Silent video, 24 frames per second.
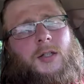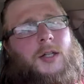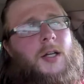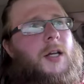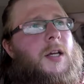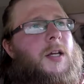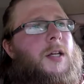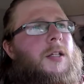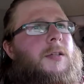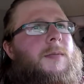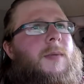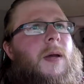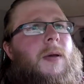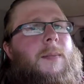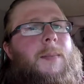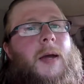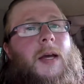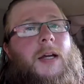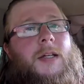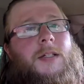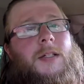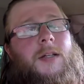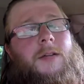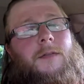Today is my
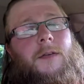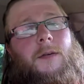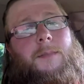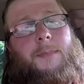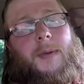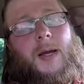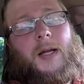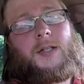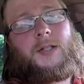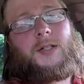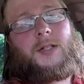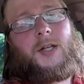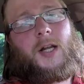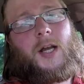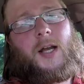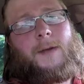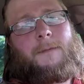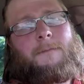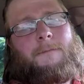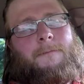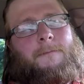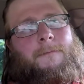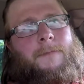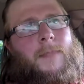max effort bench
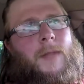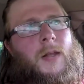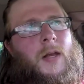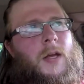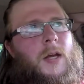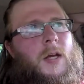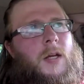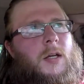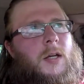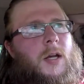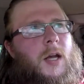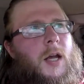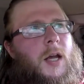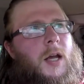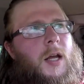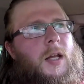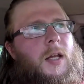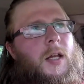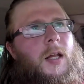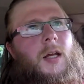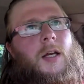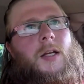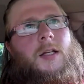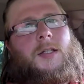day.
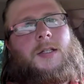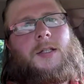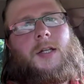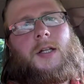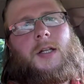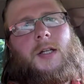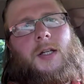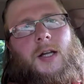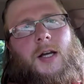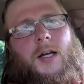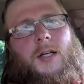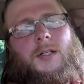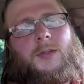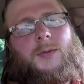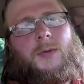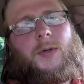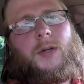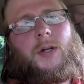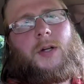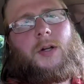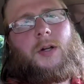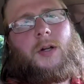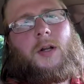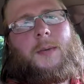And like I said in the last
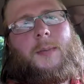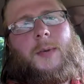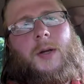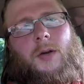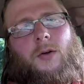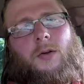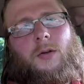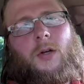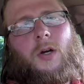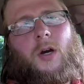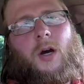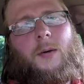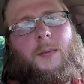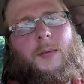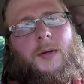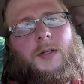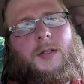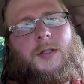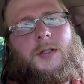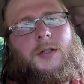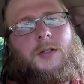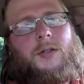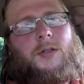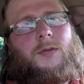one, let me know in the
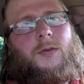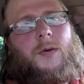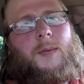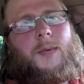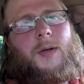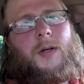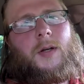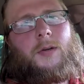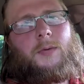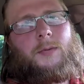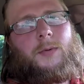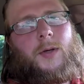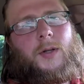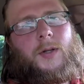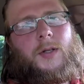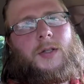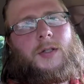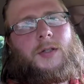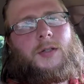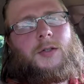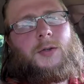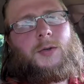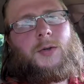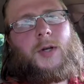comments, do you just want me to run
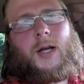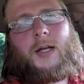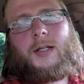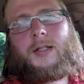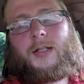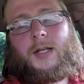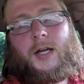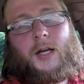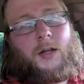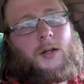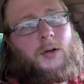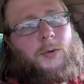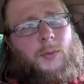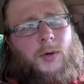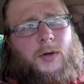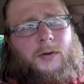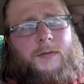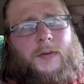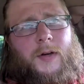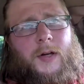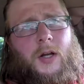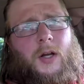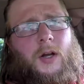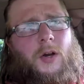these 2 days together in
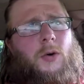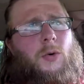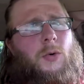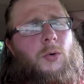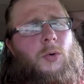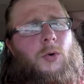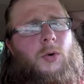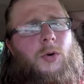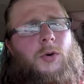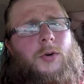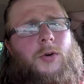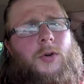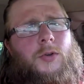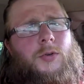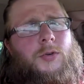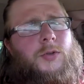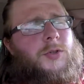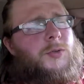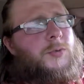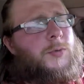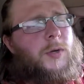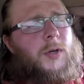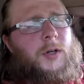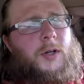one video, or do you
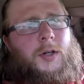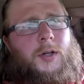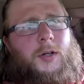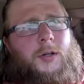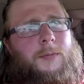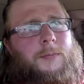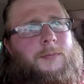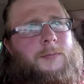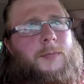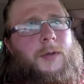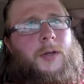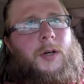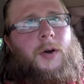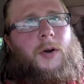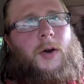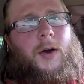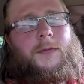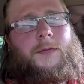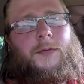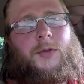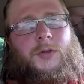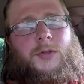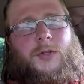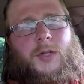just want to,
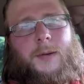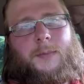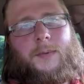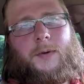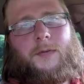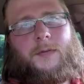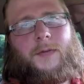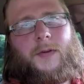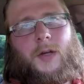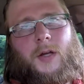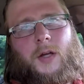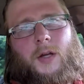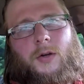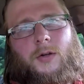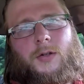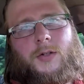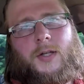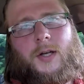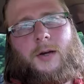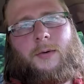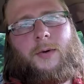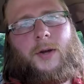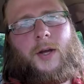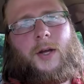have two separate
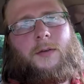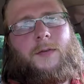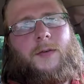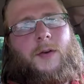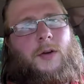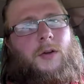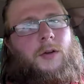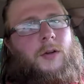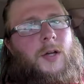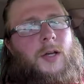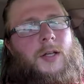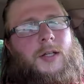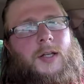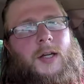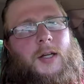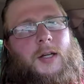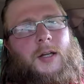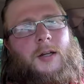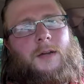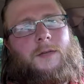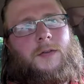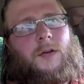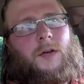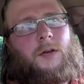videos? That way, if you don't like
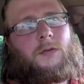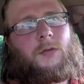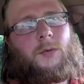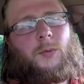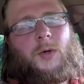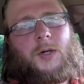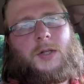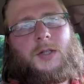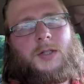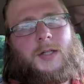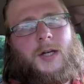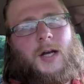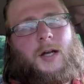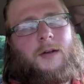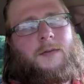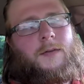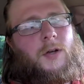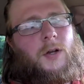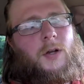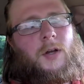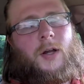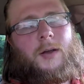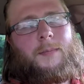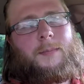deadlift, you don't have to watch that.
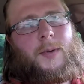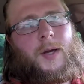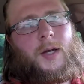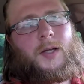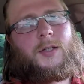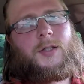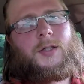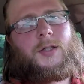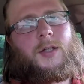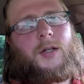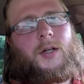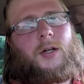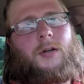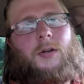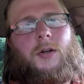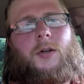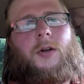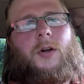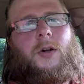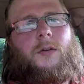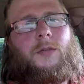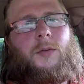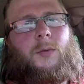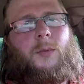If you don't like bench, you
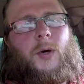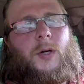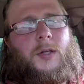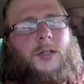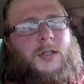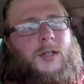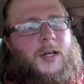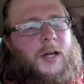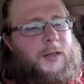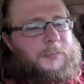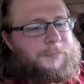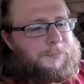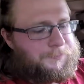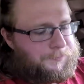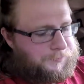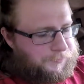don't have to watch that.